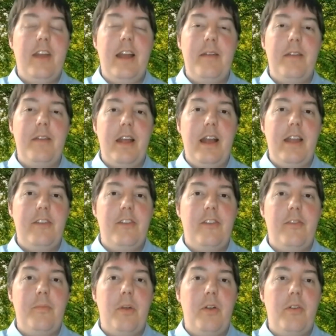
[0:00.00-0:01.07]
I just
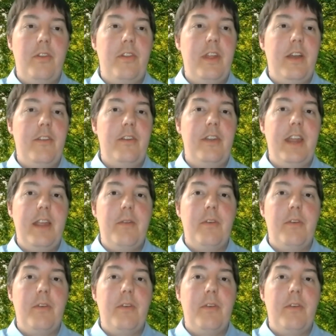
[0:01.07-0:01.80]
spoke the other day